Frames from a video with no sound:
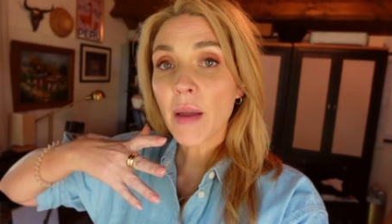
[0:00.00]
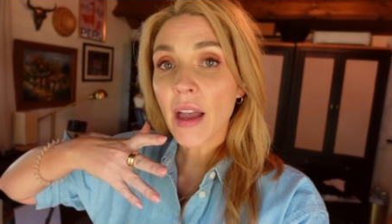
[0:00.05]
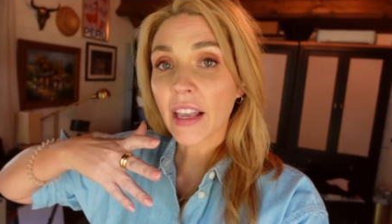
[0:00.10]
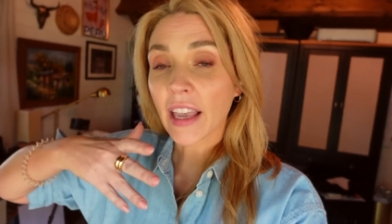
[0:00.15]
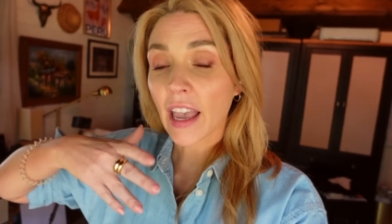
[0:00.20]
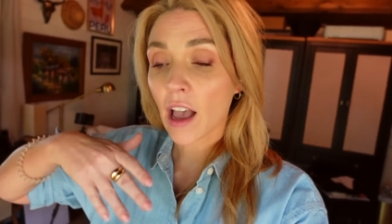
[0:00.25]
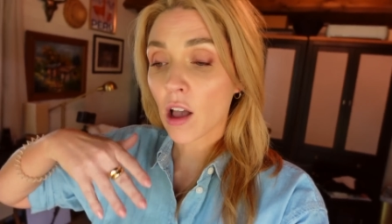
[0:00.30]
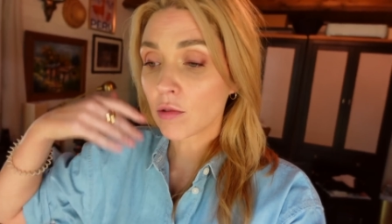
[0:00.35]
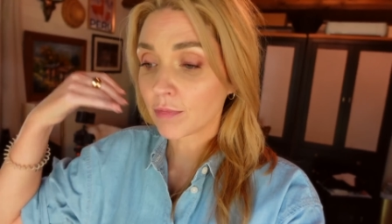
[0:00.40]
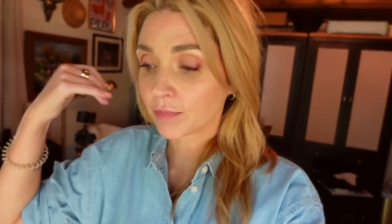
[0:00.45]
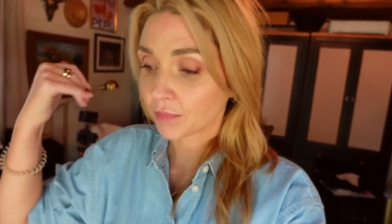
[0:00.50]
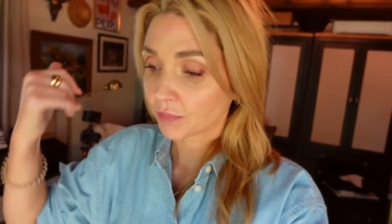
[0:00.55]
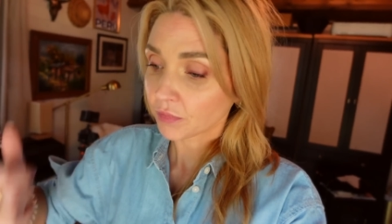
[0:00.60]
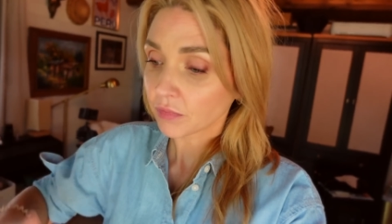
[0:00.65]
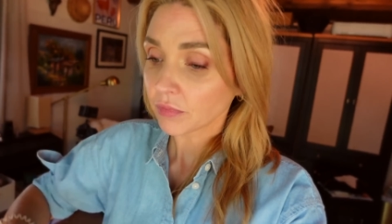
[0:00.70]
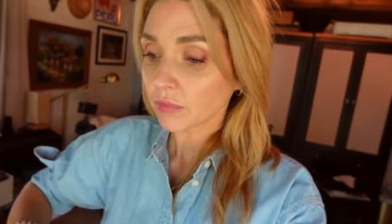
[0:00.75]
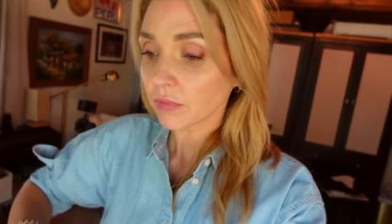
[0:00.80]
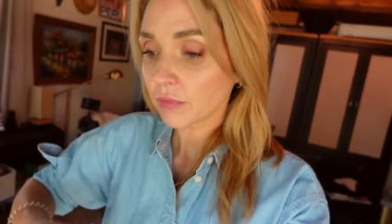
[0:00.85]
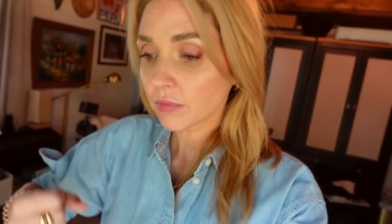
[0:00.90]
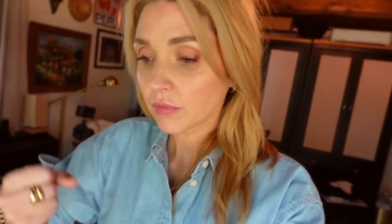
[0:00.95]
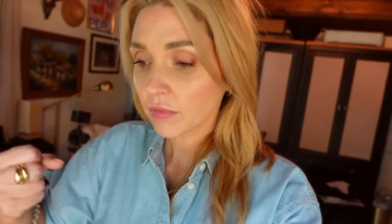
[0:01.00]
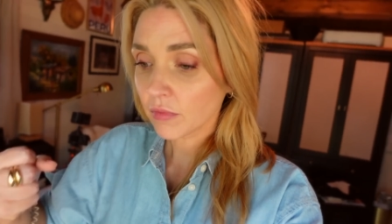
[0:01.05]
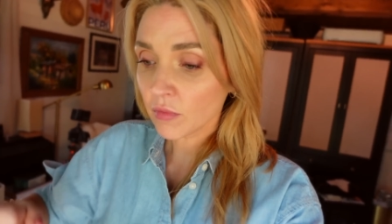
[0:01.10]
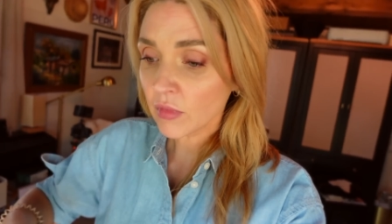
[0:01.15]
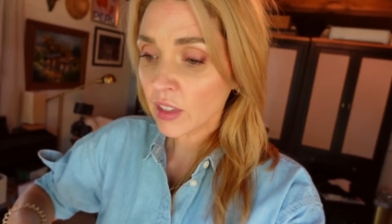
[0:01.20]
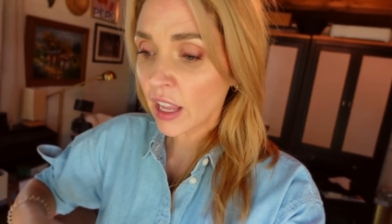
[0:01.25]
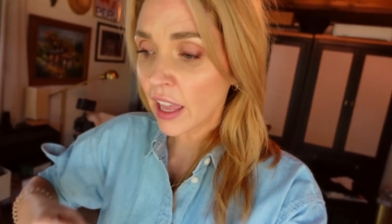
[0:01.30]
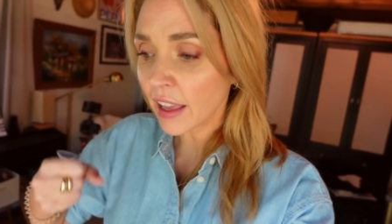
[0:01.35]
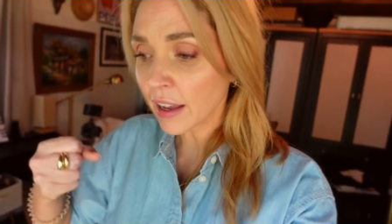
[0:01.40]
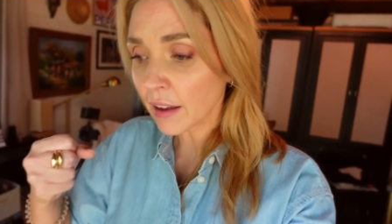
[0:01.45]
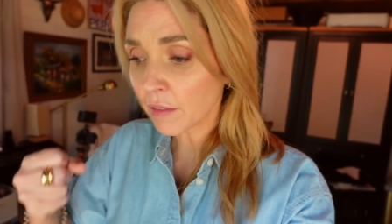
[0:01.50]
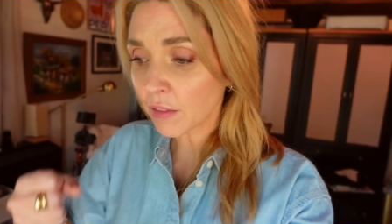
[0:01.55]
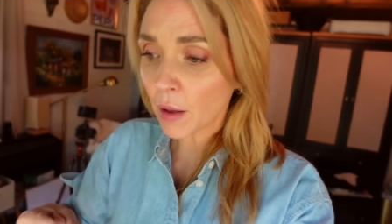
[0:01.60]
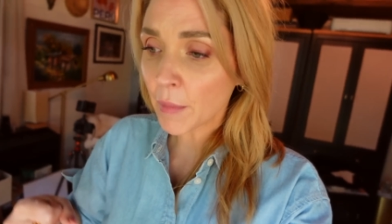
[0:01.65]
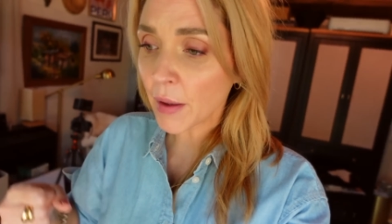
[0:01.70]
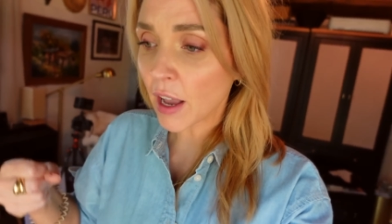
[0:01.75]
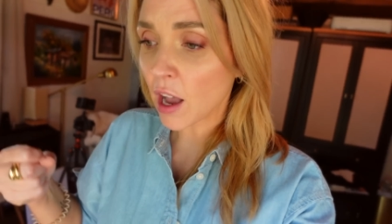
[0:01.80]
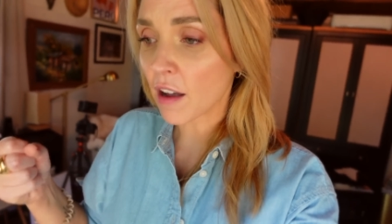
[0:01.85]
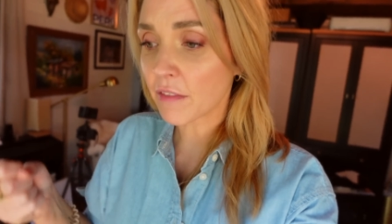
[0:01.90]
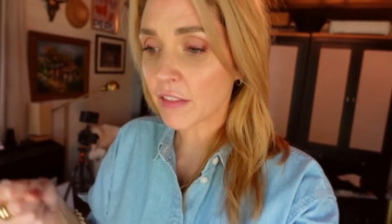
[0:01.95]
back out I think I've got
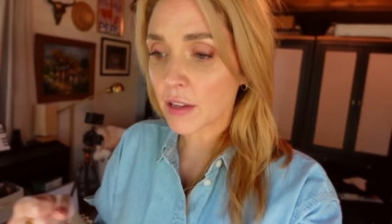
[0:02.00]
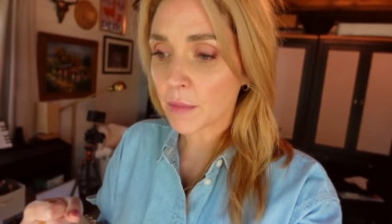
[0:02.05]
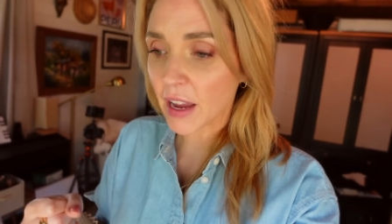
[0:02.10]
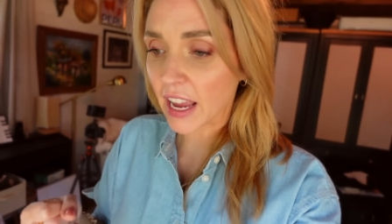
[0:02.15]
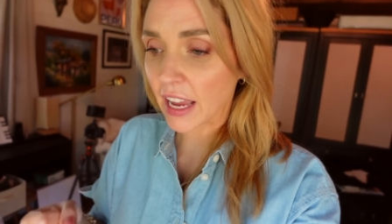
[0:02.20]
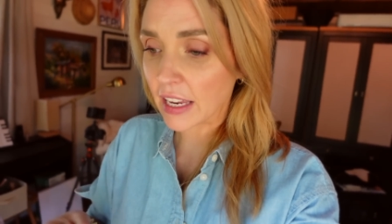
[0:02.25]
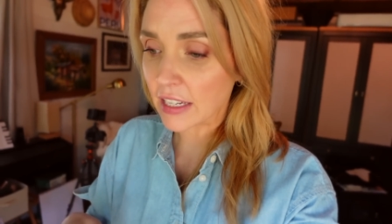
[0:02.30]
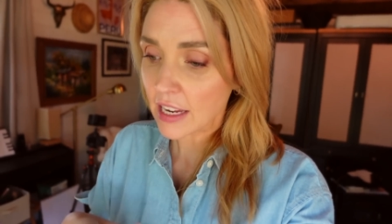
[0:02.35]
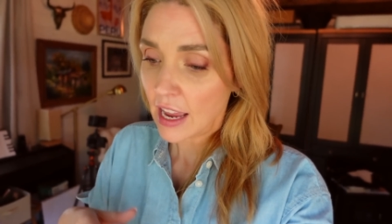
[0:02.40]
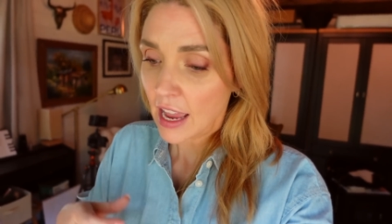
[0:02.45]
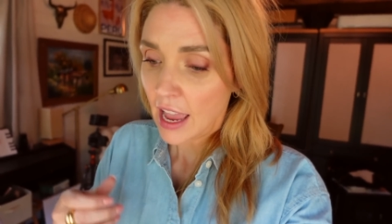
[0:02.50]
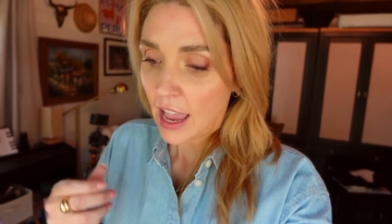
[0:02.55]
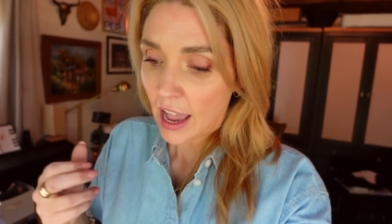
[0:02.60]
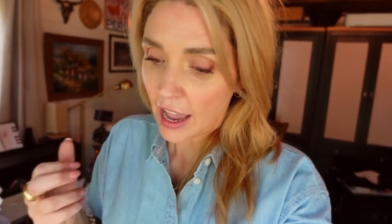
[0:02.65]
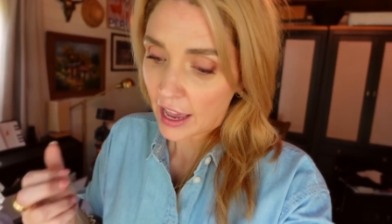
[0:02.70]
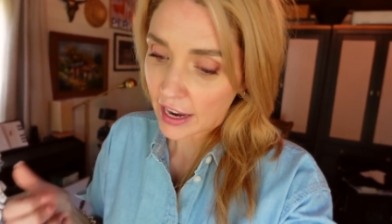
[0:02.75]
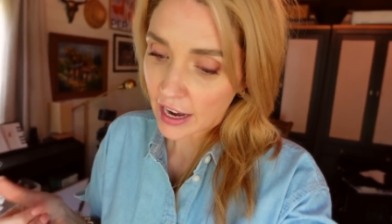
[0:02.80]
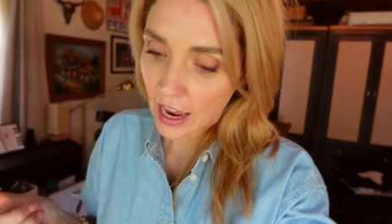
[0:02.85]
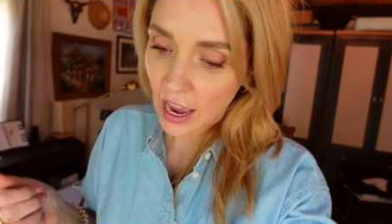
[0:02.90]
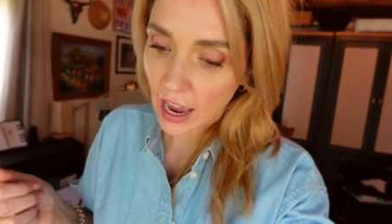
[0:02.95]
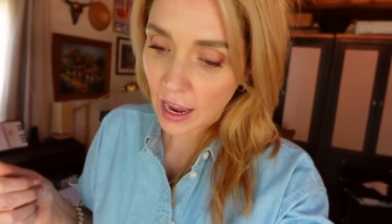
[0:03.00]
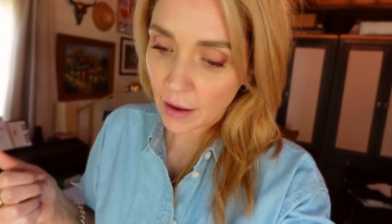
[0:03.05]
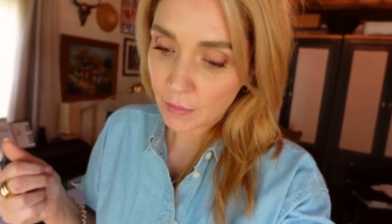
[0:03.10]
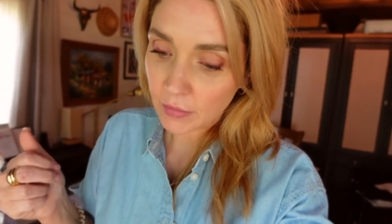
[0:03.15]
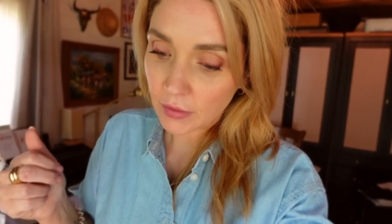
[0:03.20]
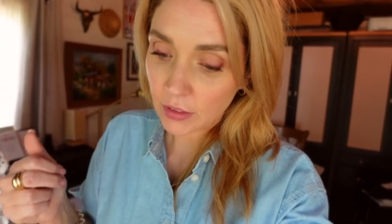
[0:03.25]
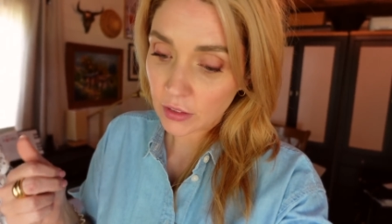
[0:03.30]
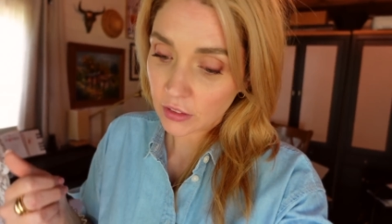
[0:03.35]
my coffee in my hand and I'm,